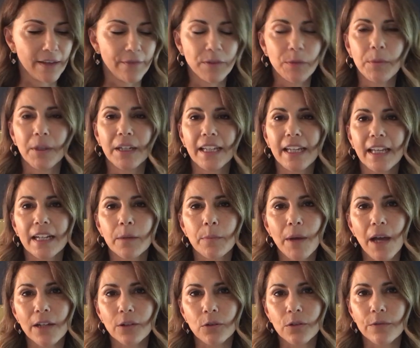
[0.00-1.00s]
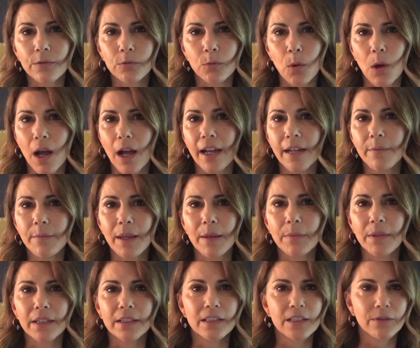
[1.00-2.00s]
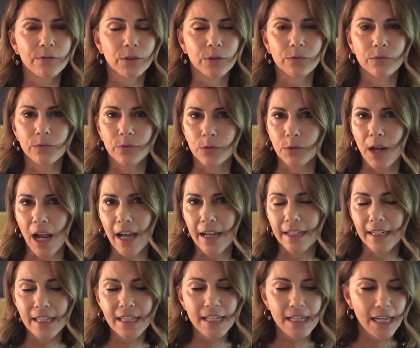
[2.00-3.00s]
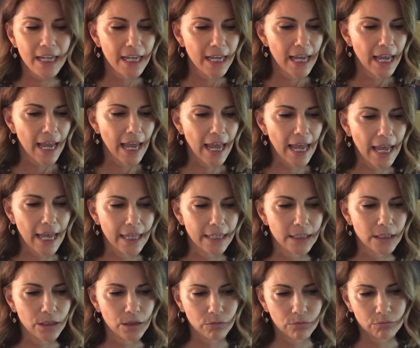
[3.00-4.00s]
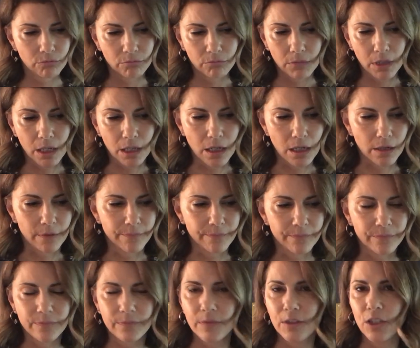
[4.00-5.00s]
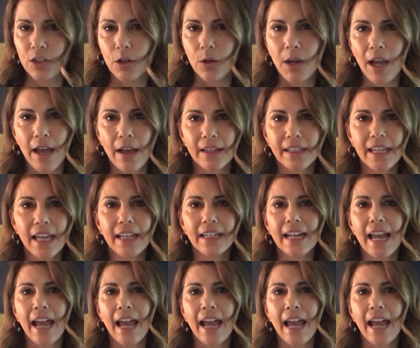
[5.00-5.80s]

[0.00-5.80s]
Everybody get a bottle of wine, maybe a different variety, and you know, again,